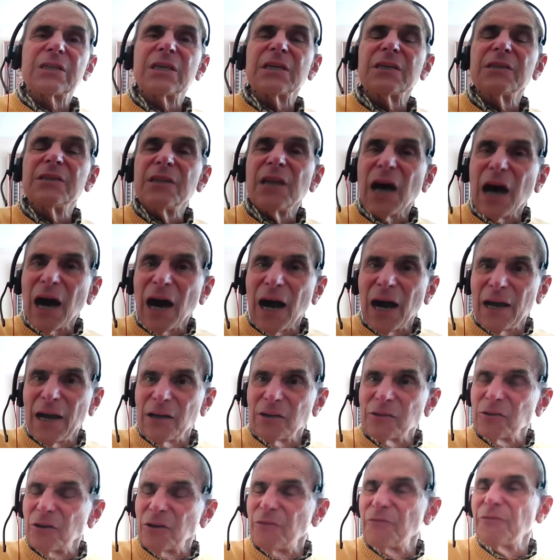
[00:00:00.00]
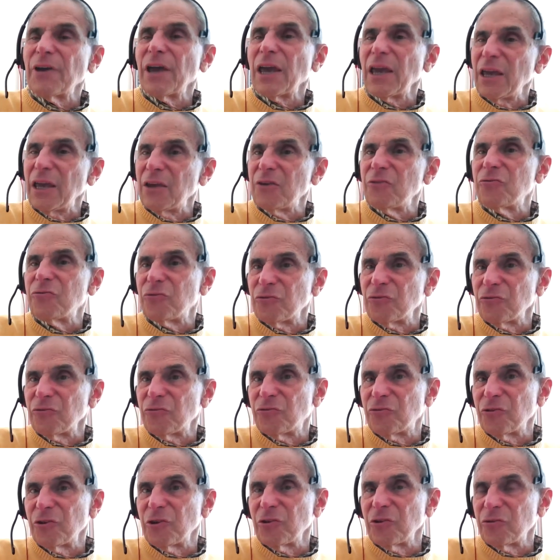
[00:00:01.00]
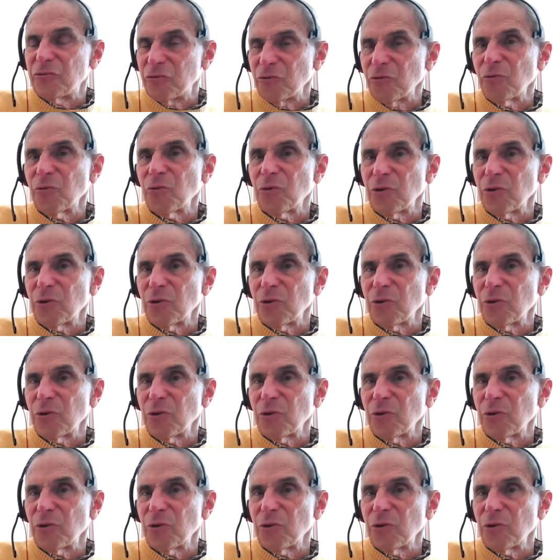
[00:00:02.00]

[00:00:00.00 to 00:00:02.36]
denial of agency to